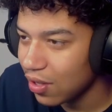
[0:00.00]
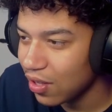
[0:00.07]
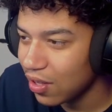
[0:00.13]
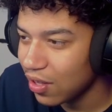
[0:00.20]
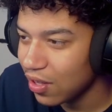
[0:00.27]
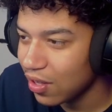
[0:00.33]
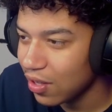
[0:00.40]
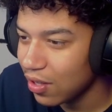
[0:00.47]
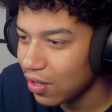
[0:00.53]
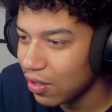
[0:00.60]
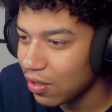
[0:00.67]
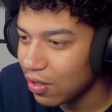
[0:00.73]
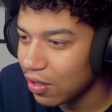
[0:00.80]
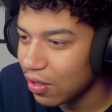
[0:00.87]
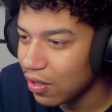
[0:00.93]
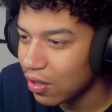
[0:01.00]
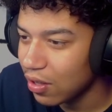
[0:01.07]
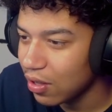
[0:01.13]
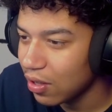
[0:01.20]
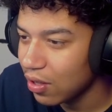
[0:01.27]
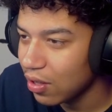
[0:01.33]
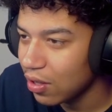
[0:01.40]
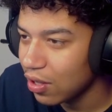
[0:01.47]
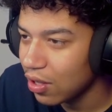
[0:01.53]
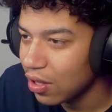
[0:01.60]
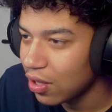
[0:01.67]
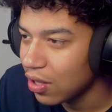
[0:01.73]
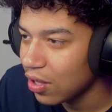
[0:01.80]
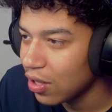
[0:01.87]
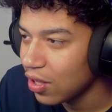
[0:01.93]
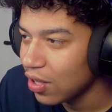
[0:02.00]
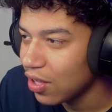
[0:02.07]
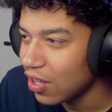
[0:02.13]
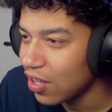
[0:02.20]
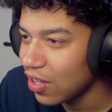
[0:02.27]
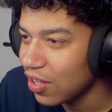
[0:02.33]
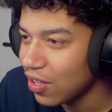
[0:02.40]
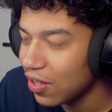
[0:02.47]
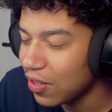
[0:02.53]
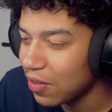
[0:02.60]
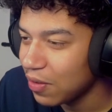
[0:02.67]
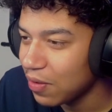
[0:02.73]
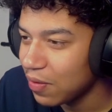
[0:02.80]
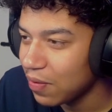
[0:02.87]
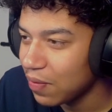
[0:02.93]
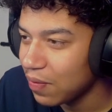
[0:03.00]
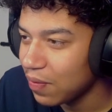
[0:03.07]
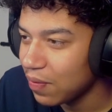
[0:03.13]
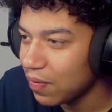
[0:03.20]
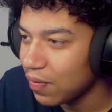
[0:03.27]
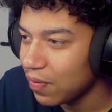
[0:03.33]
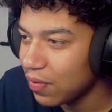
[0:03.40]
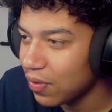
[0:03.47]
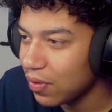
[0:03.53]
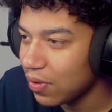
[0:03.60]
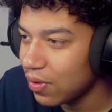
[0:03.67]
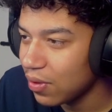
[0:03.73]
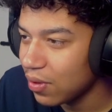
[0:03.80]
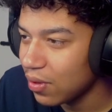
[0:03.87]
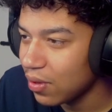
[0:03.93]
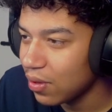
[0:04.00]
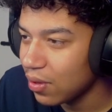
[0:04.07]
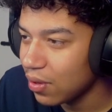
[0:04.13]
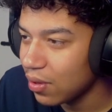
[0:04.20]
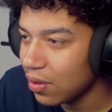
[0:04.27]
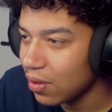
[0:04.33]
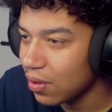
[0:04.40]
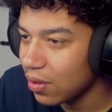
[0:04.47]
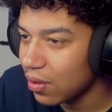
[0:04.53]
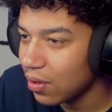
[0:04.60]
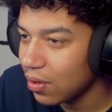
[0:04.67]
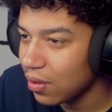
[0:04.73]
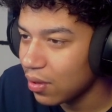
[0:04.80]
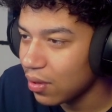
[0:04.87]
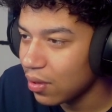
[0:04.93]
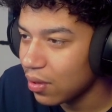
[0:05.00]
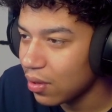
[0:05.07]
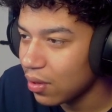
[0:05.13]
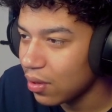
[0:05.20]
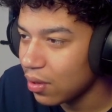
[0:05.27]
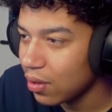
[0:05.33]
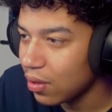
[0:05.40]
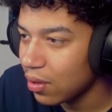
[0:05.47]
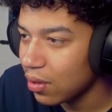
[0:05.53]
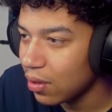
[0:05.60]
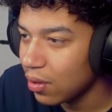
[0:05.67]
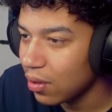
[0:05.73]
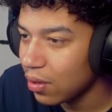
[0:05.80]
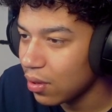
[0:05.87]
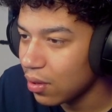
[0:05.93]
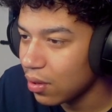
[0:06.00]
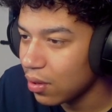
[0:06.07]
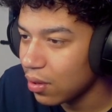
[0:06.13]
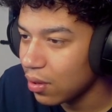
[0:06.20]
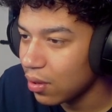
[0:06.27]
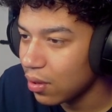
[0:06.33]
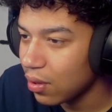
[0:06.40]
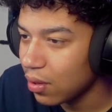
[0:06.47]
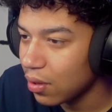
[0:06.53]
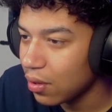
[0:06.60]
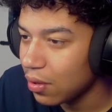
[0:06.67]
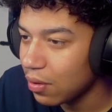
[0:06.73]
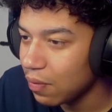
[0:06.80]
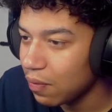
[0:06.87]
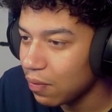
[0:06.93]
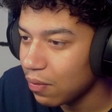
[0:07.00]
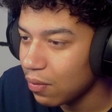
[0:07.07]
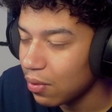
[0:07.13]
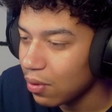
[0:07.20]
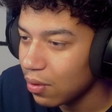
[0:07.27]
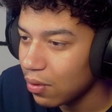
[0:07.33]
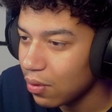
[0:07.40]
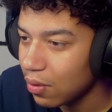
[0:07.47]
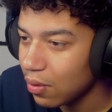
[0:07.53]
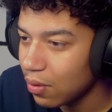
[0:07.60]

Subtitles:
Nothing is said.